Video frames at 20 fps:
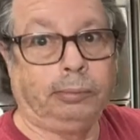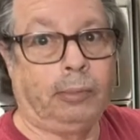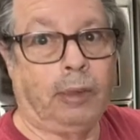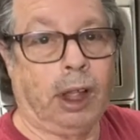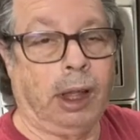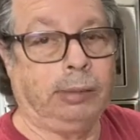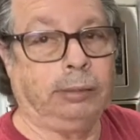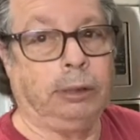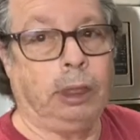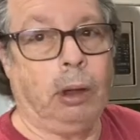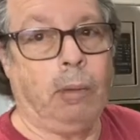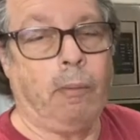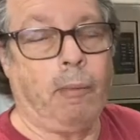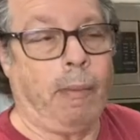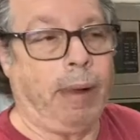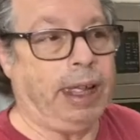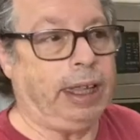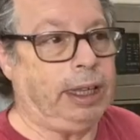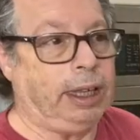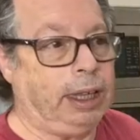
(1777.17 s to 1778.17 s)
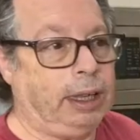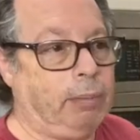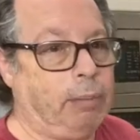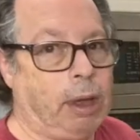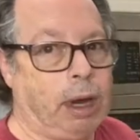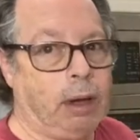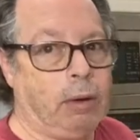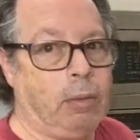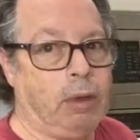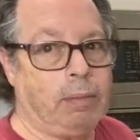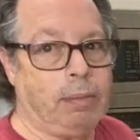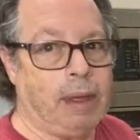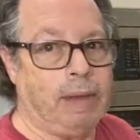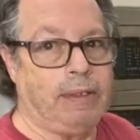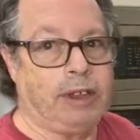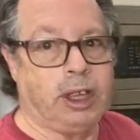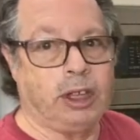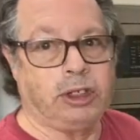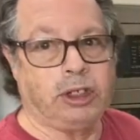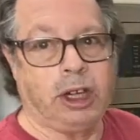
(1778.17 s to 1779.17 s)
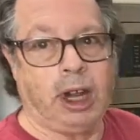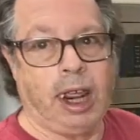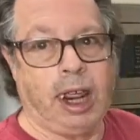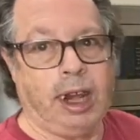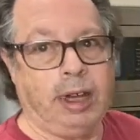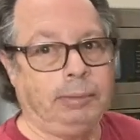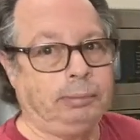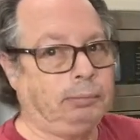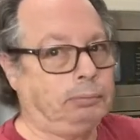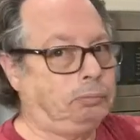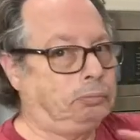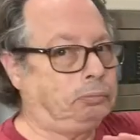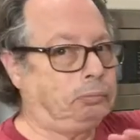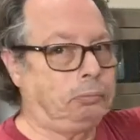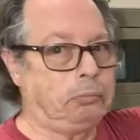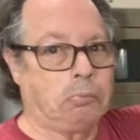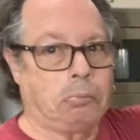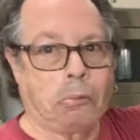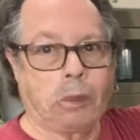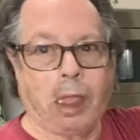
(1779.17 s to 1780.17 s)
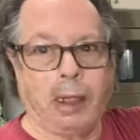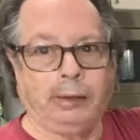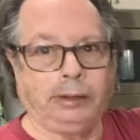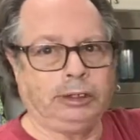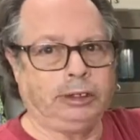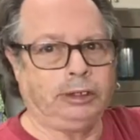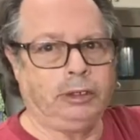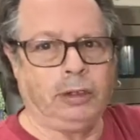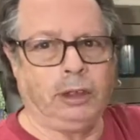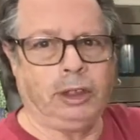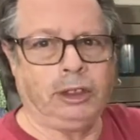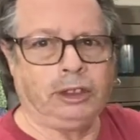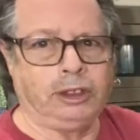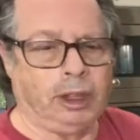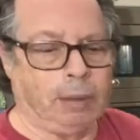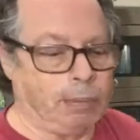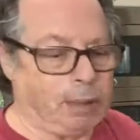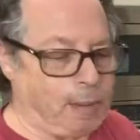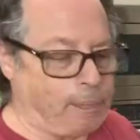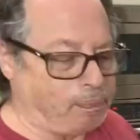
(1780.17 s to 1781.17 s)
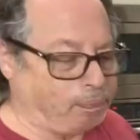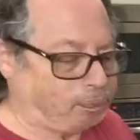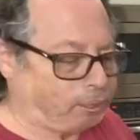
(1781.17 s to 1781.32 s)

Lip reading: you know, making butter with my KitchenAid. It's really simple.